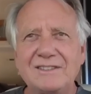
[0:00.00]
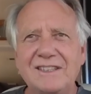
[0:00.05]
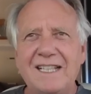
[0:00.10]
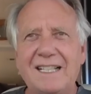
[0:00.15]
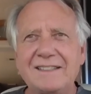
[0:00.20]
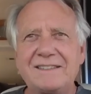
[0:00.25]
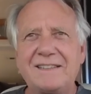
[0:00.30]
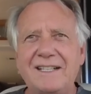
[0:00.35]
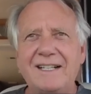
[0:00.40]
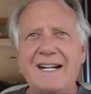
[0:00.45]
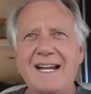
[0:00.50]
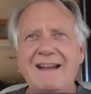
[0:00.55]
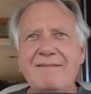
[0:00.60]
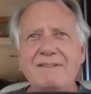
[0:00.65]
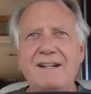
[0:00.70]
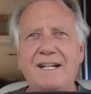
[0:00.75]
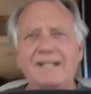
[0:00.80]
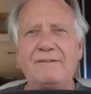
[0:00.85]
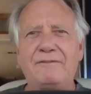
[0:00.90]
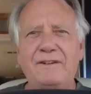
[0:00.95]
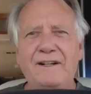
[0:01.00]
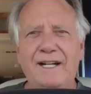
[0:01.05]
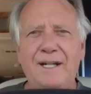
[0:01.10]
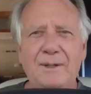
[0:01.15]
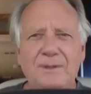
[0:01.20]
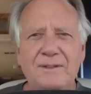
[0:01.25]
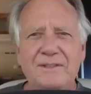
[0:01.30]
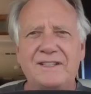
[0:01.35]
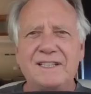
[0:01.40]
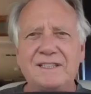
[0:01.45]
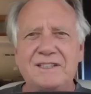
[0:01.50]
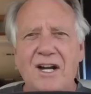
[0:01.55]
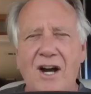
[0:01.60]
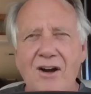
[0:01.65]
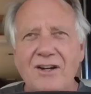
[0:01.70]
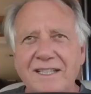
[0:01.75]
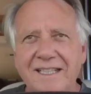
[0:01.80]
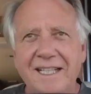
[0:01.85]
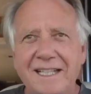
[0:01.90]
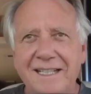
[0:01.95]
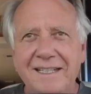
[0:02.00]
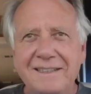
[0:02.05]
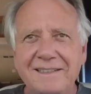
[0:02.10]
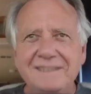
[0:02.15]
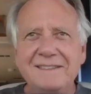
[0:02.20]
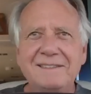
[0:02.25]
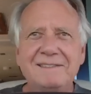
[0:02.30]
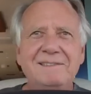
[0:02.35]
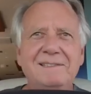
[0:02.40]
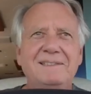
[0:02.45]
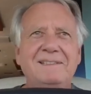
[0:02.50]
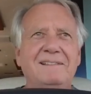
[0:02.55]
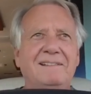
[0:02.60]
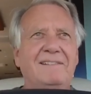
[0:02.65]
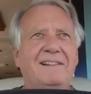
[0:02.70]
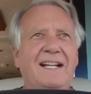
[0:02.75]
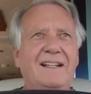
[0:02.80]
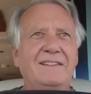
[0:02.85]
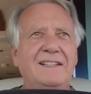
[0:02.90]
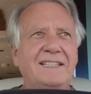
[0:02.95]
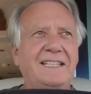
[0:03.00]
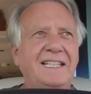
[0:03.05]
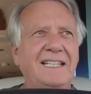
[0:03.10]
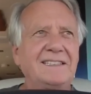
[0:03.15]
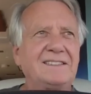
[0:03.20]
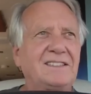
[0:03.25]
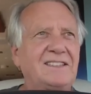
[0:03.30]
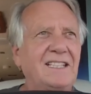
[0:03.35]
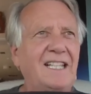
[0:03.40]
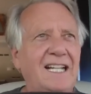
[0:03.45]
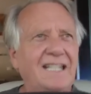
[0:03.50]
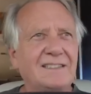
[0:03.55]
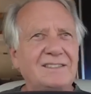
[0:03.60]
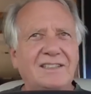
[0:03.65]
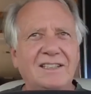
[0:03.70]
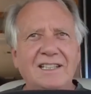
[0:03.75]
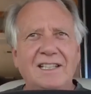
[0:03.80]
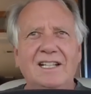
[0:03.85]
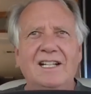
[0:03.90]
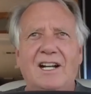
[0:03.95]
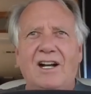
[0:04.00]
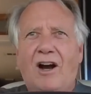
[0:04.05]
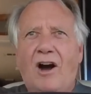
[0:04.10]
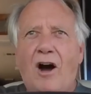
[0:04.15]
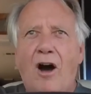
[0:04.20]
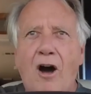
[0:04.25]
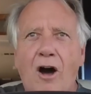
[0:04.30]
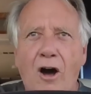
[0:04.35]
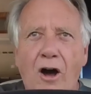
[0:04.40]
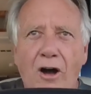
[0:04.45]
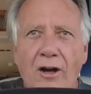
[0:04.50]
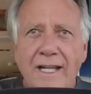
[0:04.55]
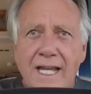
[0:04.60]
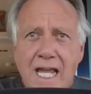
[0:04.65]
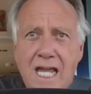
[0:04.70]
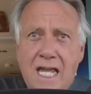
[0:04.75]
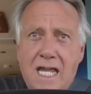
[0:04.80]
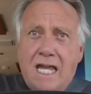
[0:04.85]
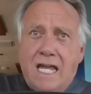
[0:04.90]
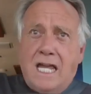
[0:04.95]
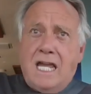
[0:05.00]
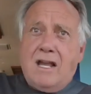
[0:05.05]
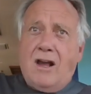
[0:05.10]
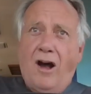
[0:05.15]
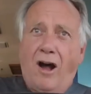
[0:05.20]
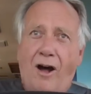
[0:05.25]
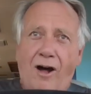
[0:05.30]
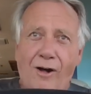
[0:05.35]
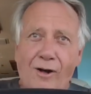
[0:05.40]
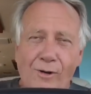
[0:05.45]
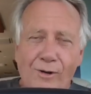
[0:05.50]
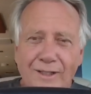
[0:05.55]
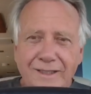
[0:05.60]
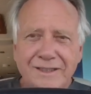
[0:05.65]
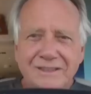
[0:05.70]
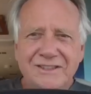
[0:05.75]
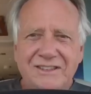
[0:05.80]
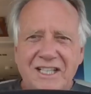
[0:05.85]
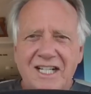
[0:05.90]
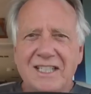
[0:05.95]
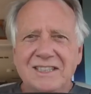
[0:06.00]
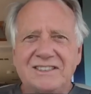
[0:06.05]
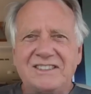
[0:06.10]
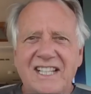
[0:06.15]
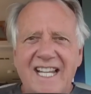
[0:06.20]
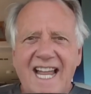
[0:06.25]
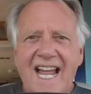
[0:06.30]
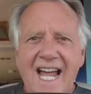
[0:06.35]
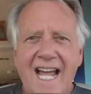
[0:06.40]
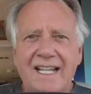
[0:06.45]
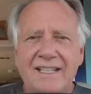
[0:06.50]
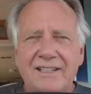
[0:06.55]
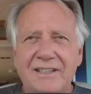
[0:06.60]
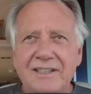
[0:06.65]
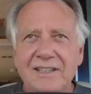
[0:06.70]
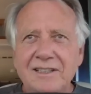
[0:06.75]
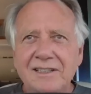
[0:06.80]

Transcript: out there having an affair with a donkey, and the kid says, Oh, he oh, always does that.